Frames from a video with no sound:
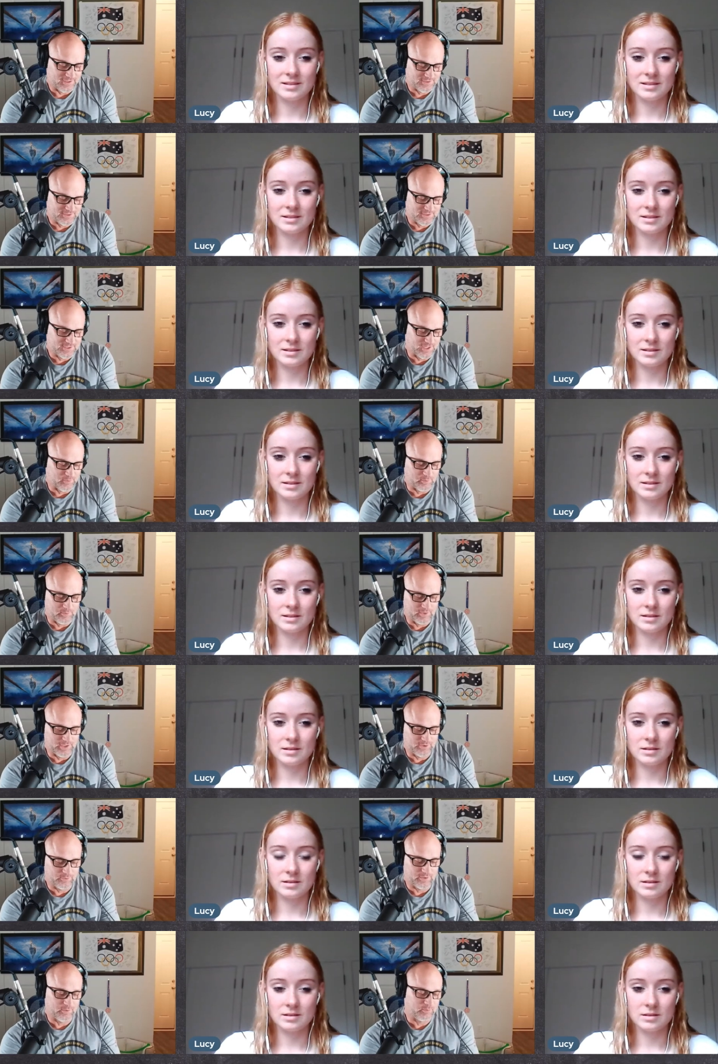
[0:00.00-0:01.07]
Speaker 1: has to set up a meeting
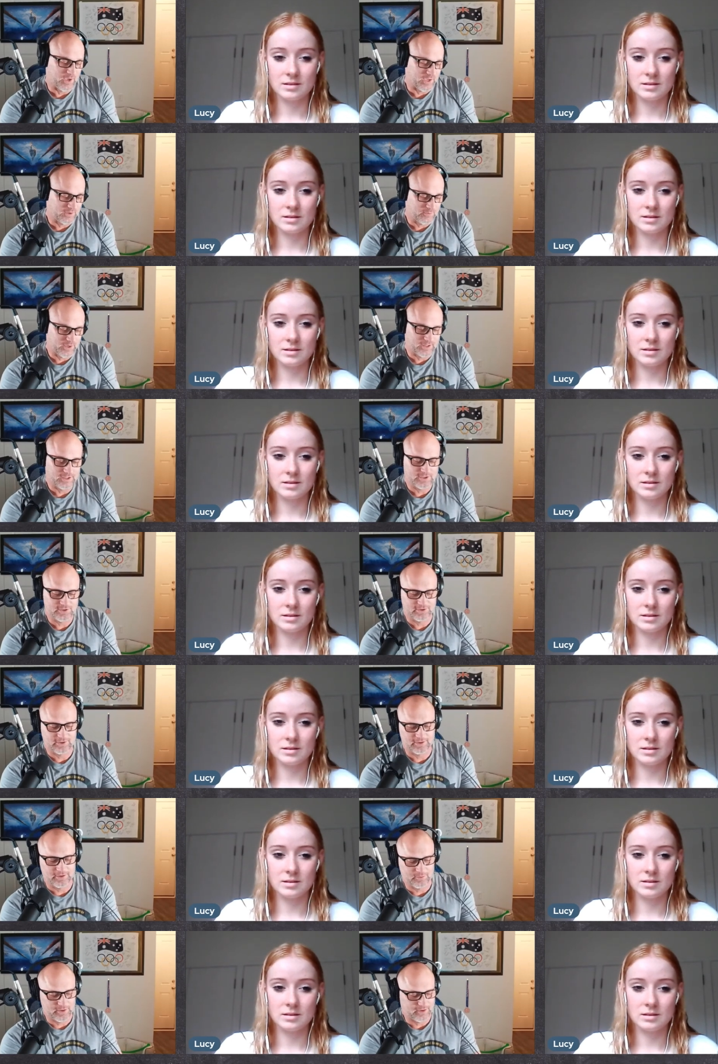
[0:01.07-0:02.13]
with the bank manager, and
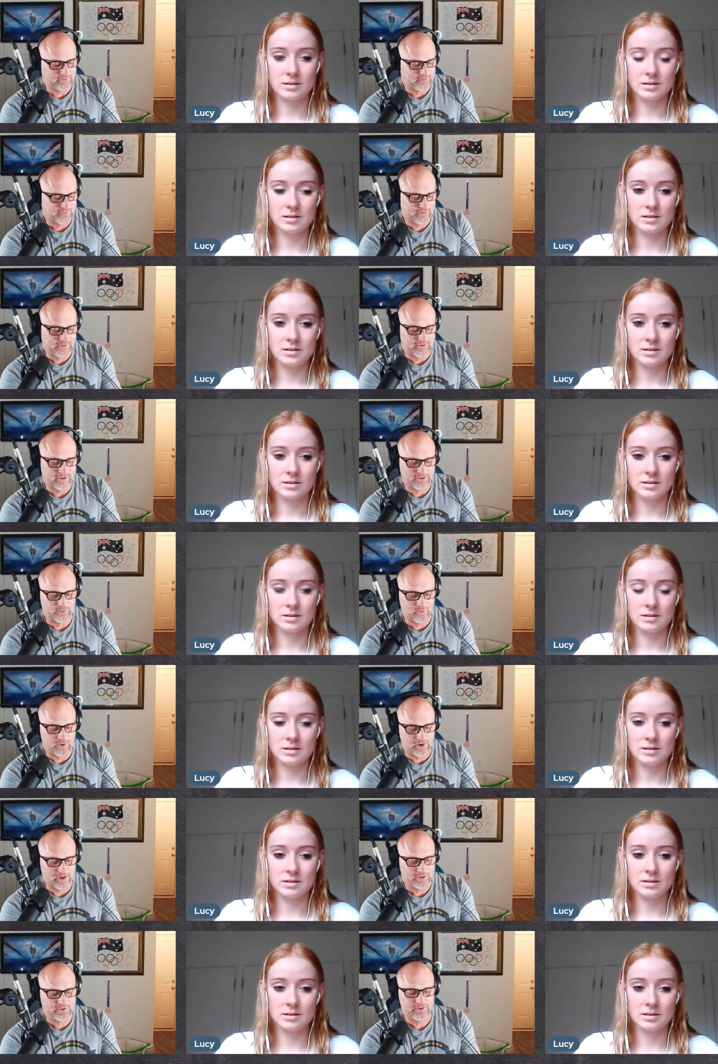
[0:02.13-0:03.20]
then we have to figure out the
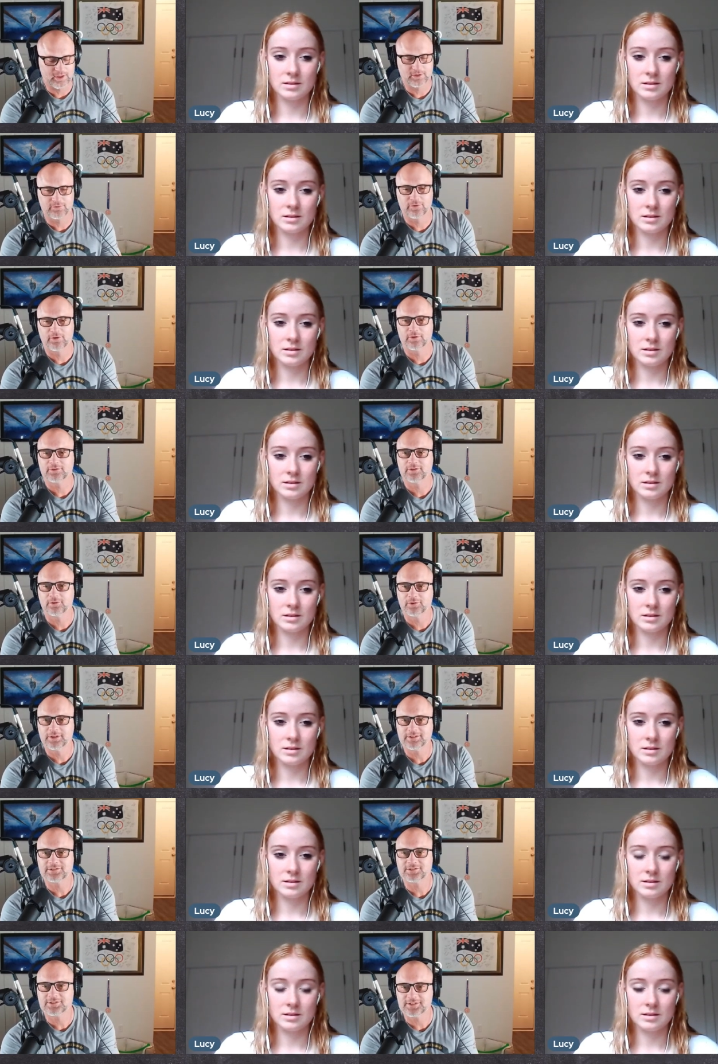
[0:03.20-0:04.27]
wire transfer. So
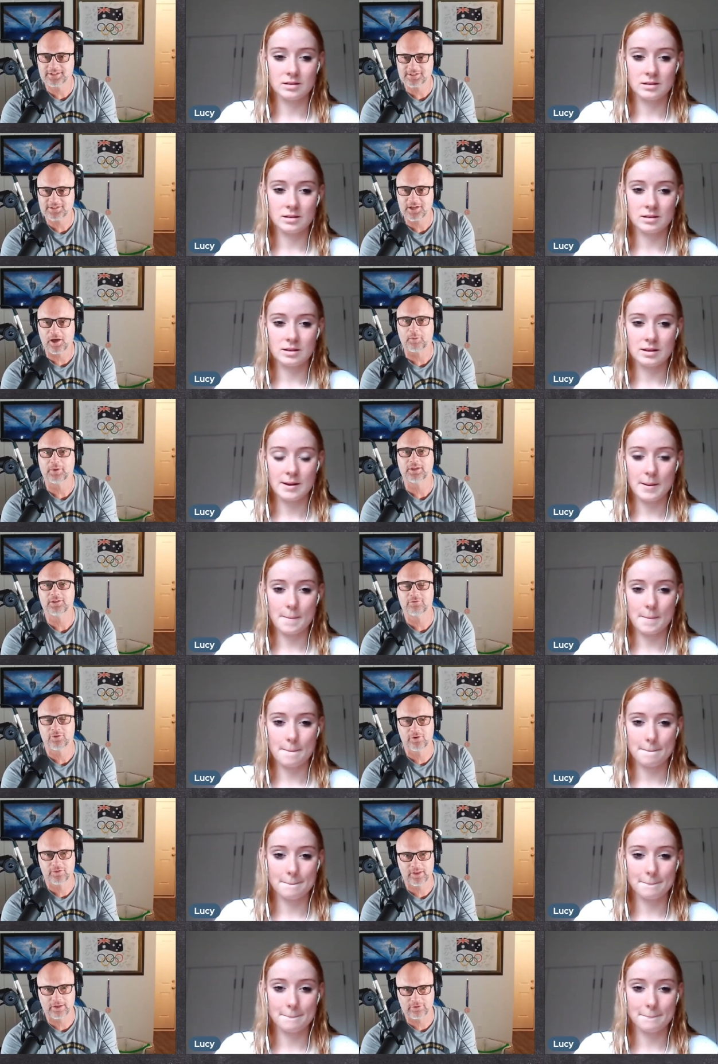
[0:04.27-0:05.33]
it's it's coming. You've
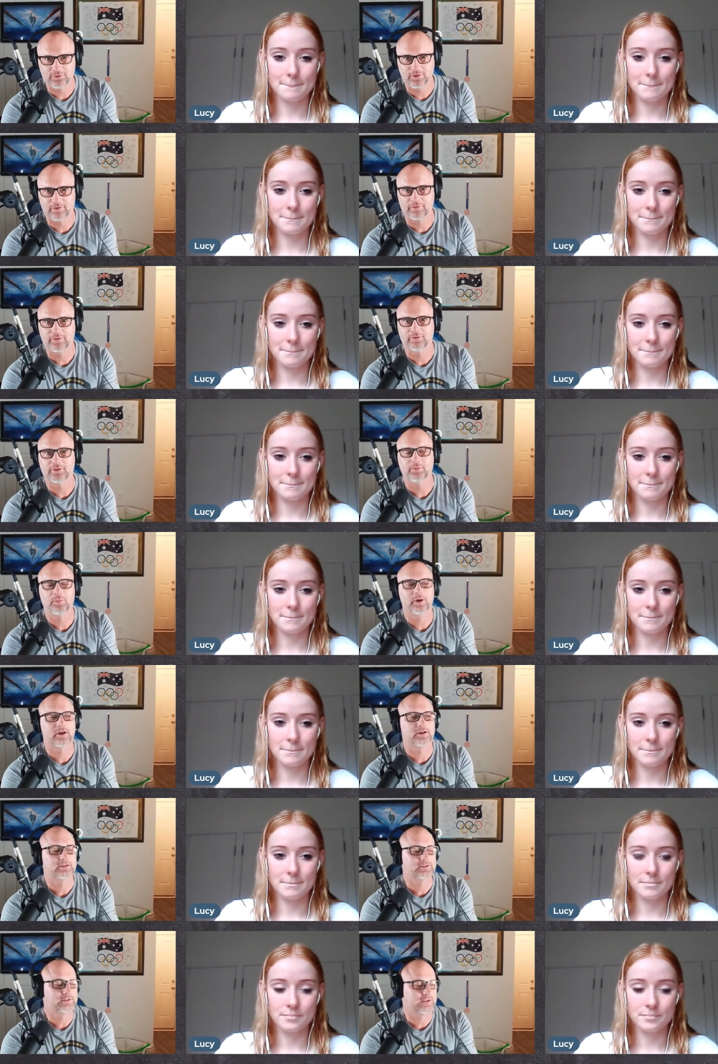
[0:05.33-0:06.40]
earned that two hundred fifty
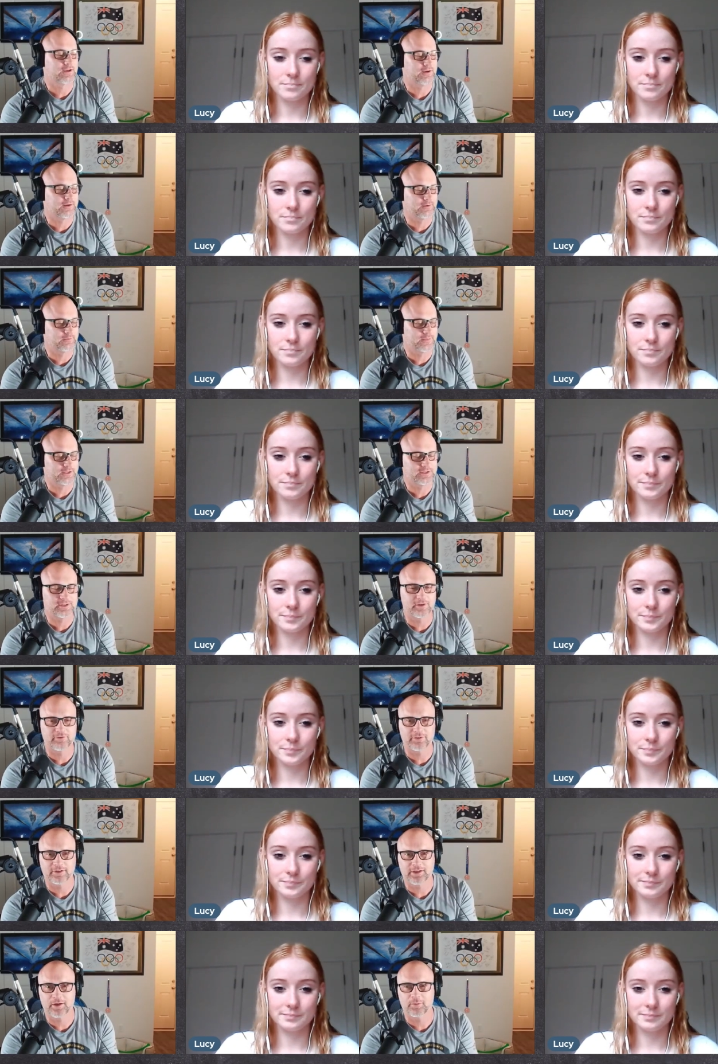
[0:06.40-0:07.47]
bucks. Um, it's
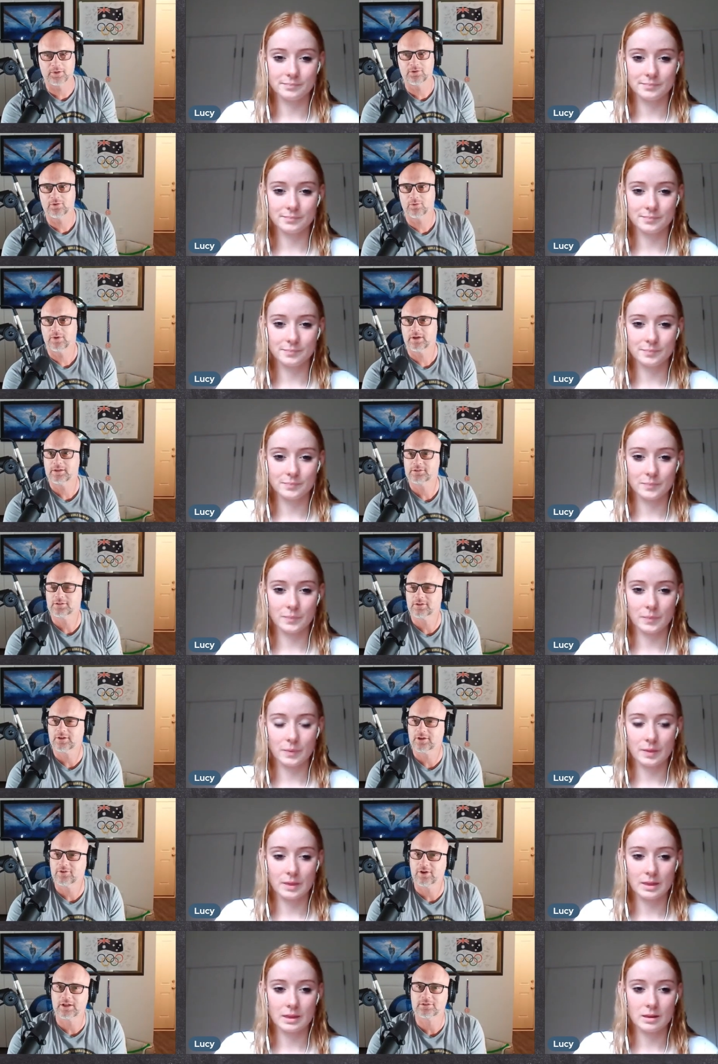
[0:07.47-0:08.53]
definitely coming your way. So
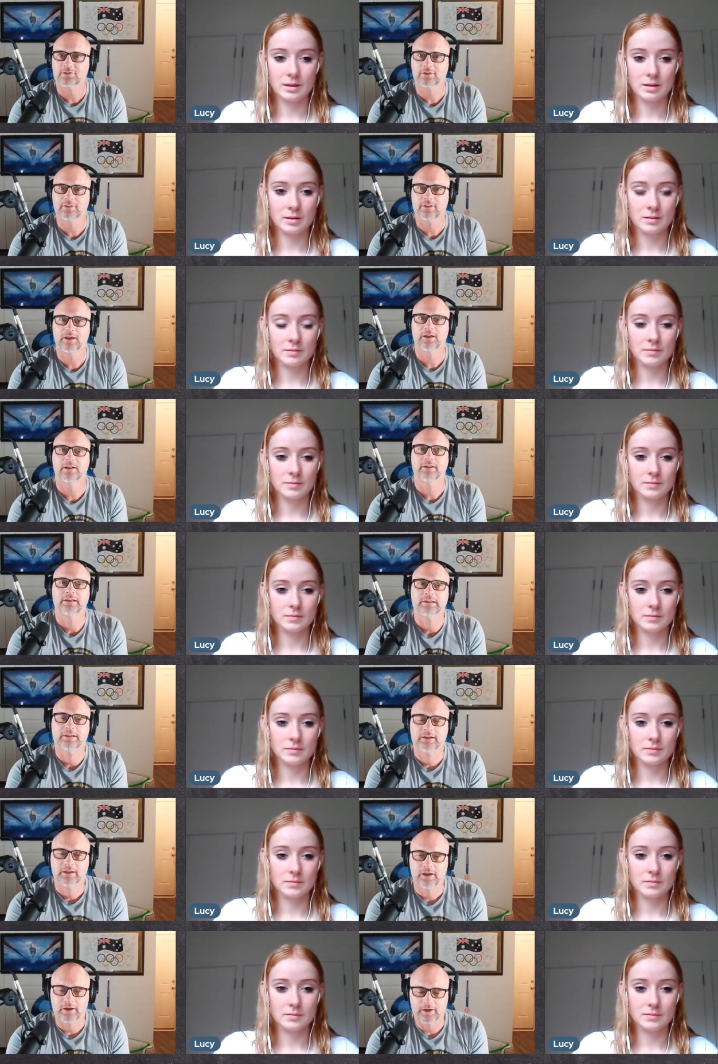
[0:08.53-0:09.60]
congrats on that.
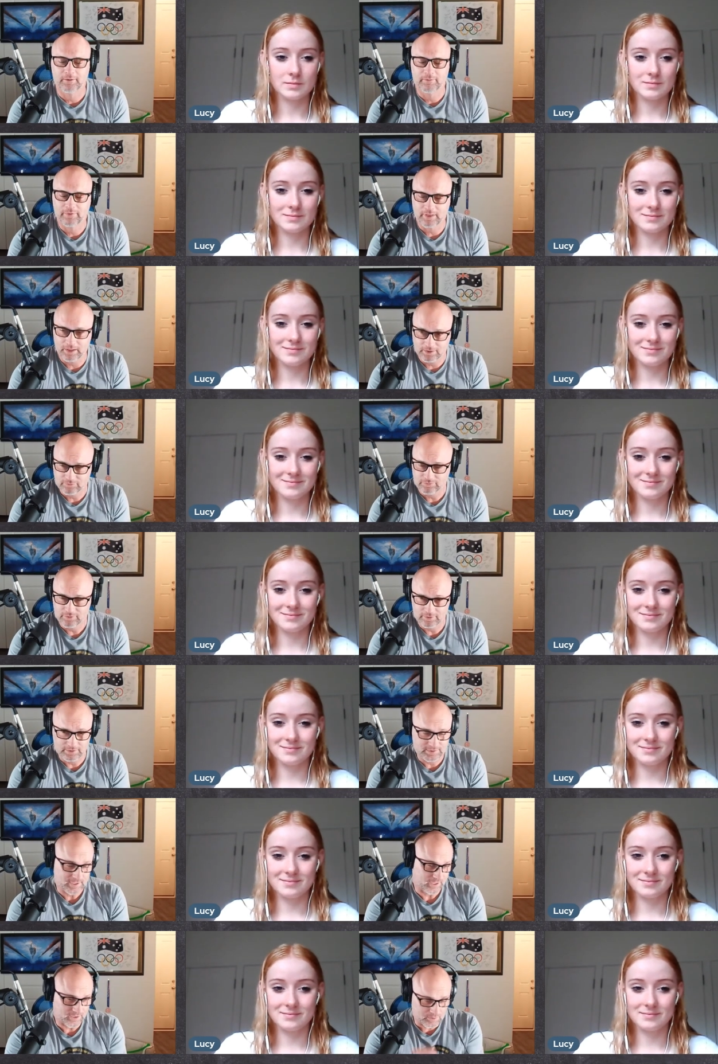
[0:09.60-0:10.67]
Um, thanks for
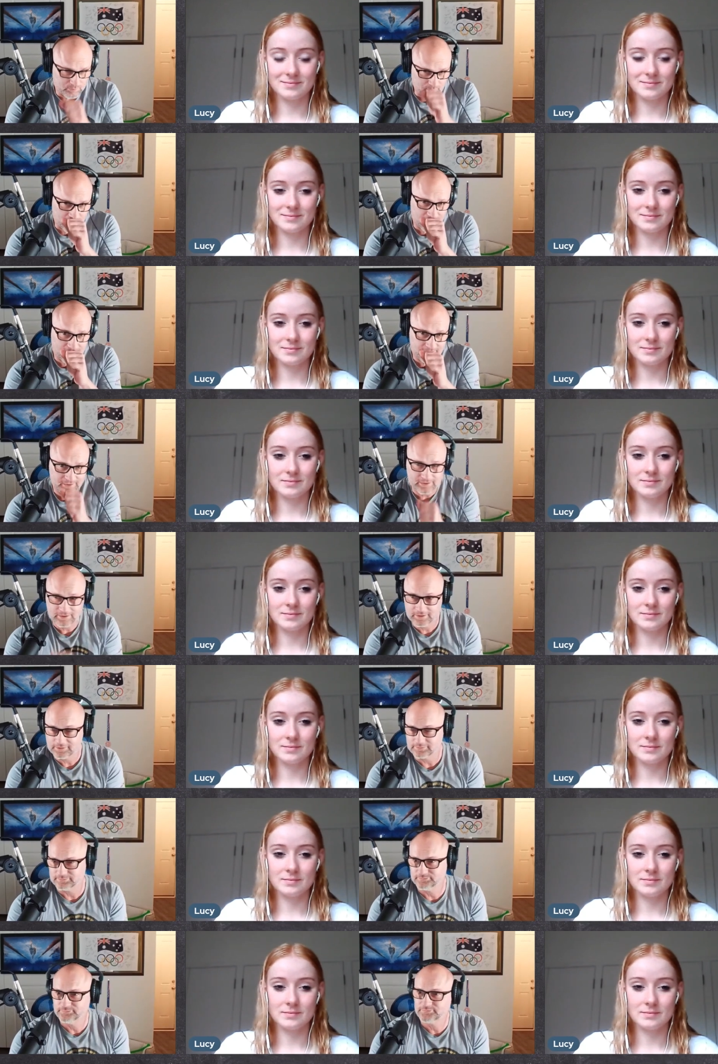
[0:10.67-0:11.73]
taking part in it,
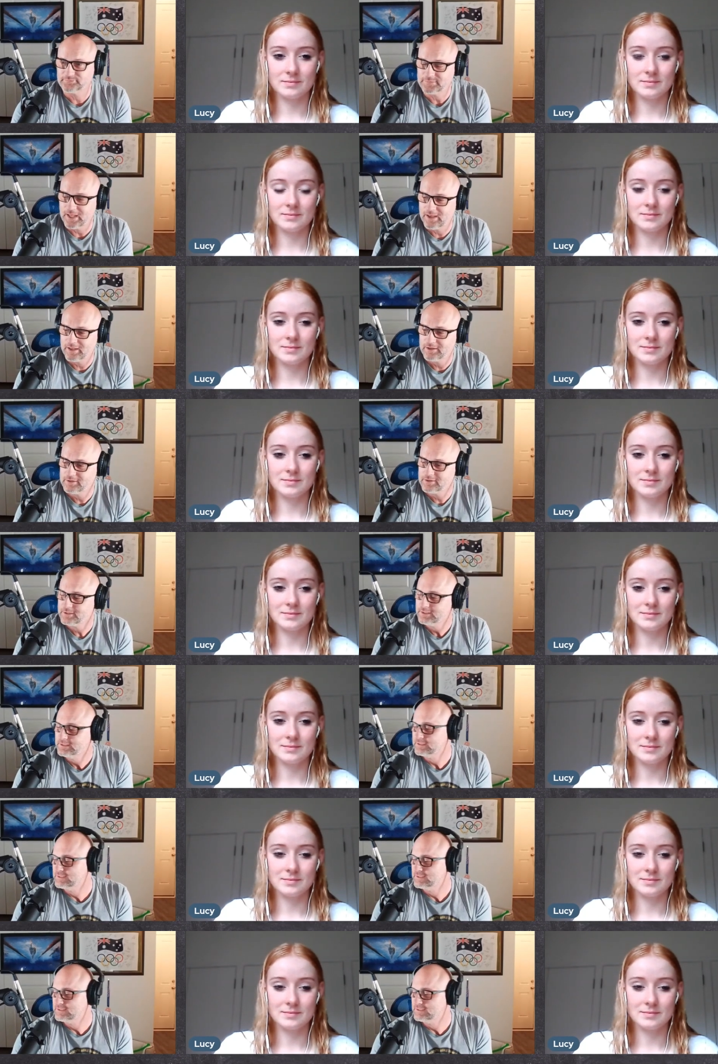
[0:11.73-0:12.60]
and